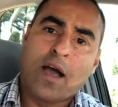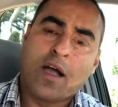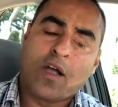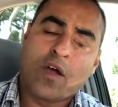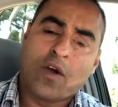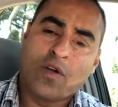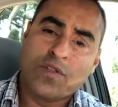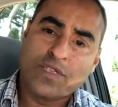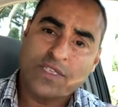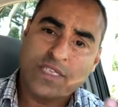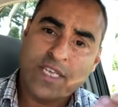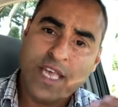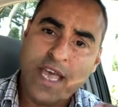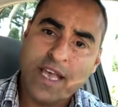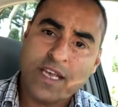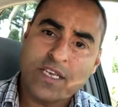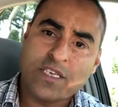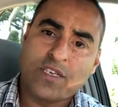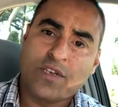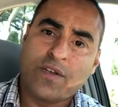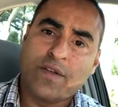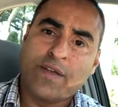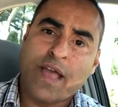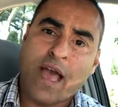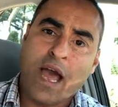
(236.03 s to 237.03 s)

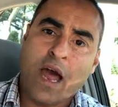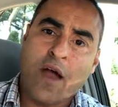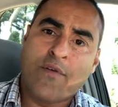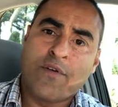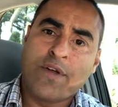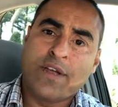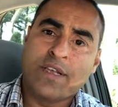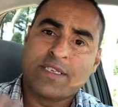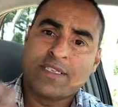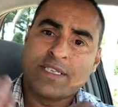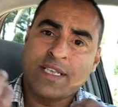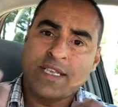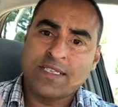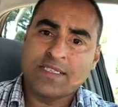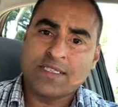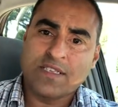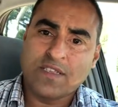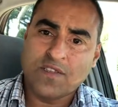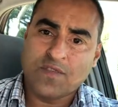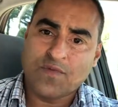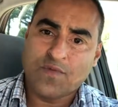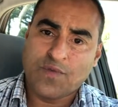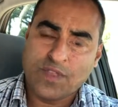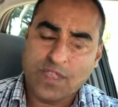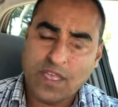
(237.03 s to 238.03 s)
contextually our
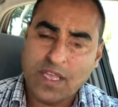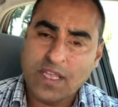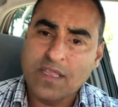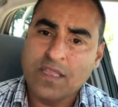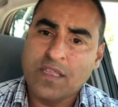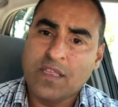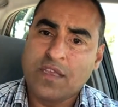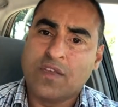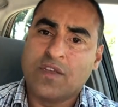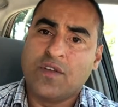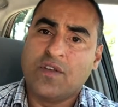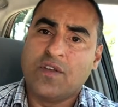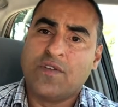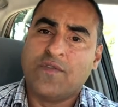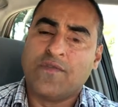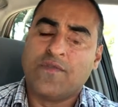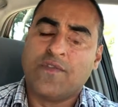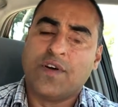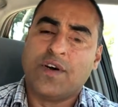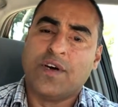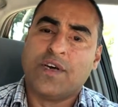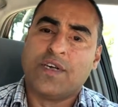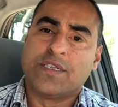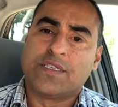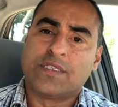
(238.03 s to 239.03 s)
existence within the
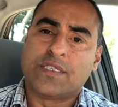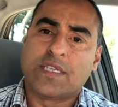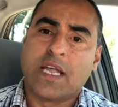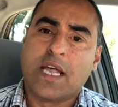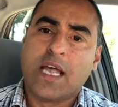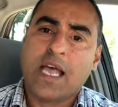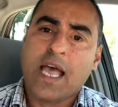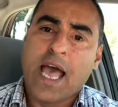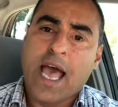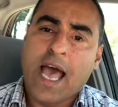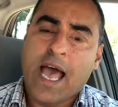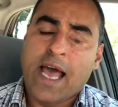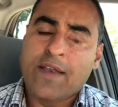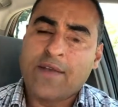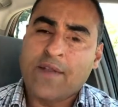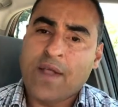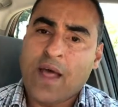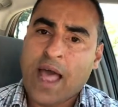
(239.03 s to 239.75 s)
universe, and